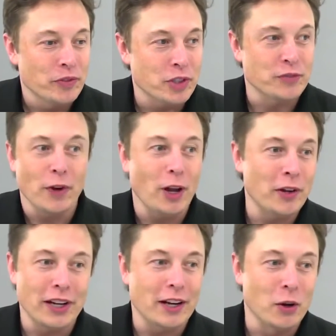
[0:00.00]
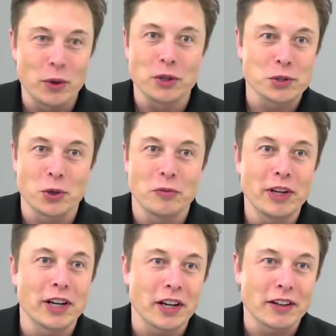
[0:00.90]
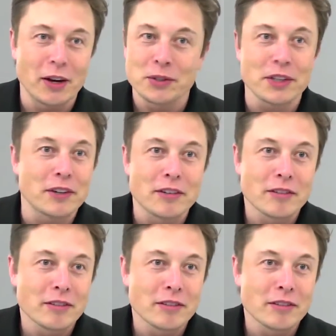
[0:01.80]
just following like a real short meeting. That was it.